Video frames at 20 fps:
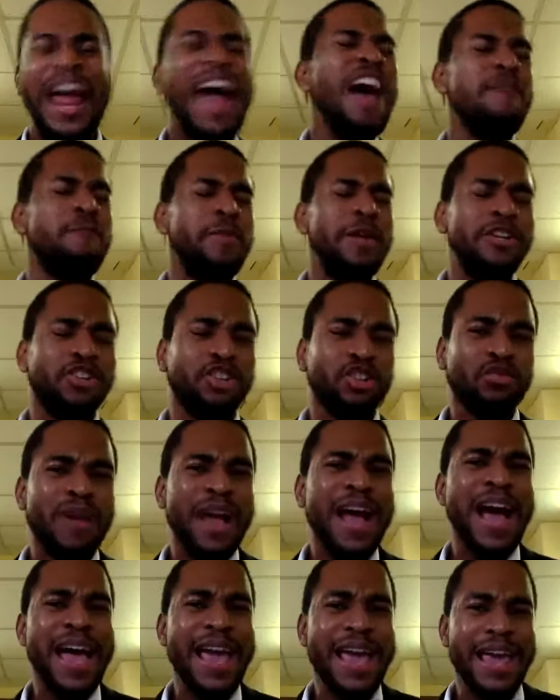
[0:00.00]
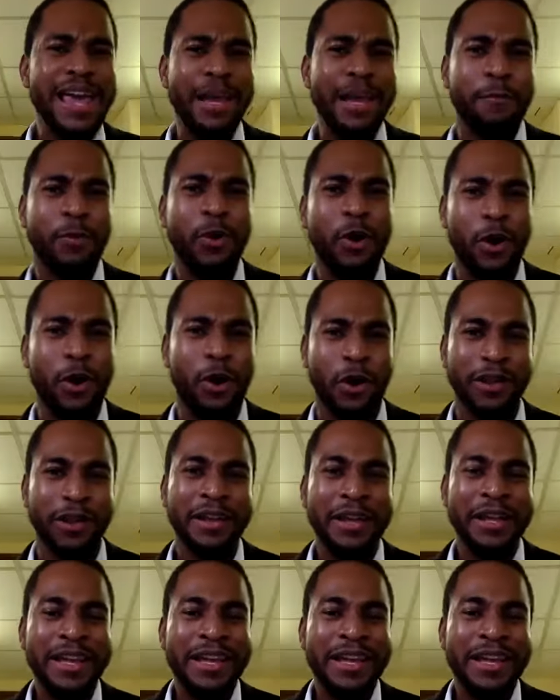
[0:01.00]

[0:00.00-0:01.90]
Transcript: I've been trying, Paul